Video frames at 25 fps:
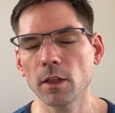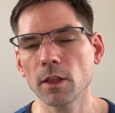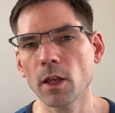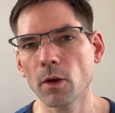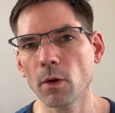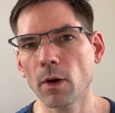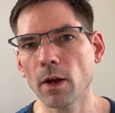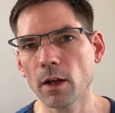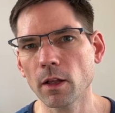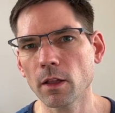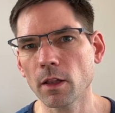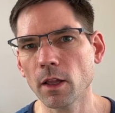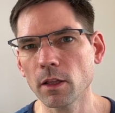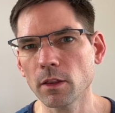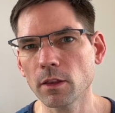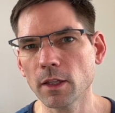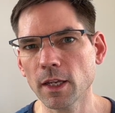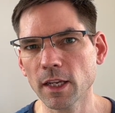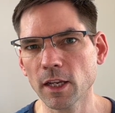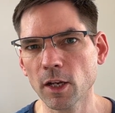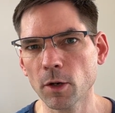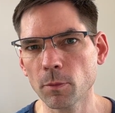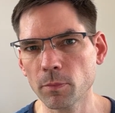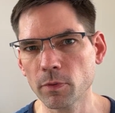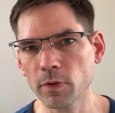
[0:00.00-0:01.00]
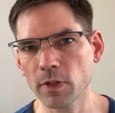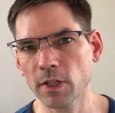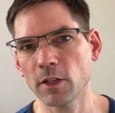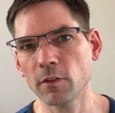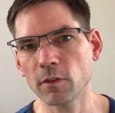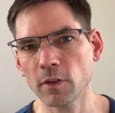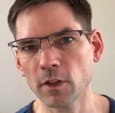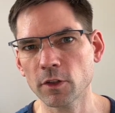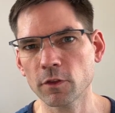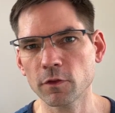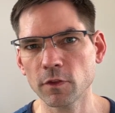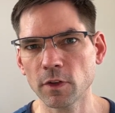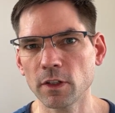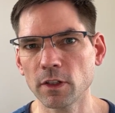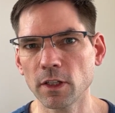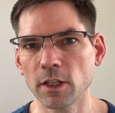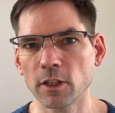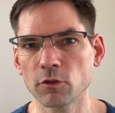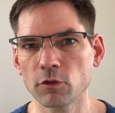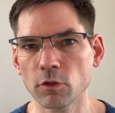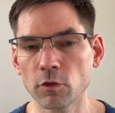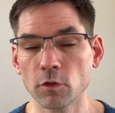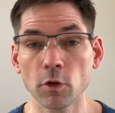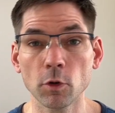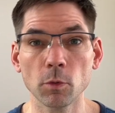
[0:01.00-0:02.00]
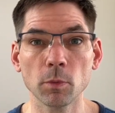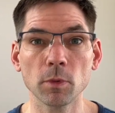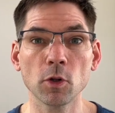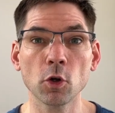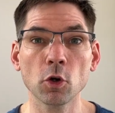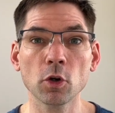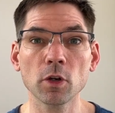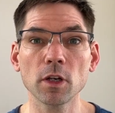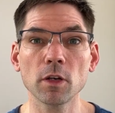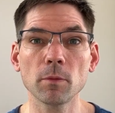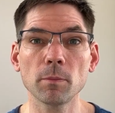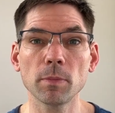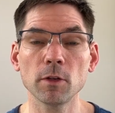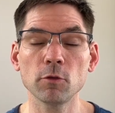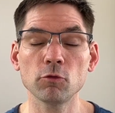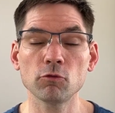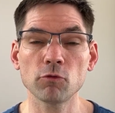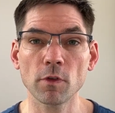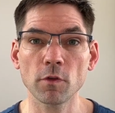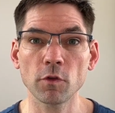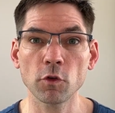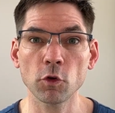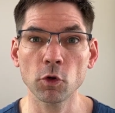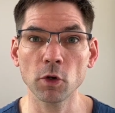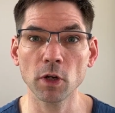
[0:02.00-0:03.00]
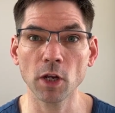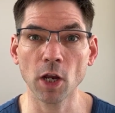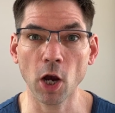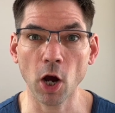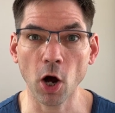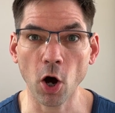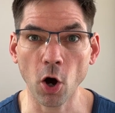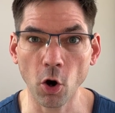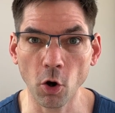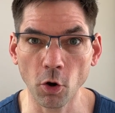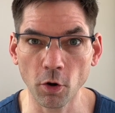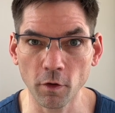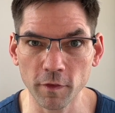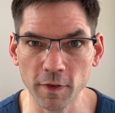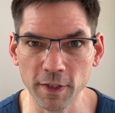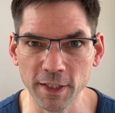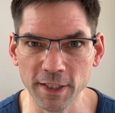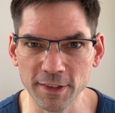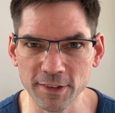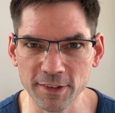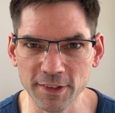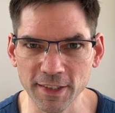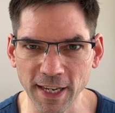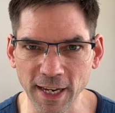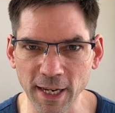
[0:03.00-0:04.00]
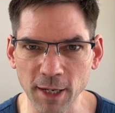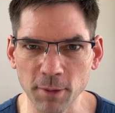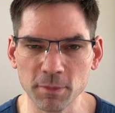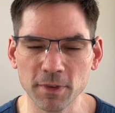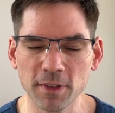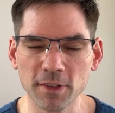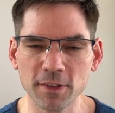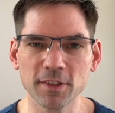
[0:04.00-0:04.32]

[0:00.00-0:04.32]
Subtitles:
Now, unlike a previous free links review, we're not going to be reviewing all of these games.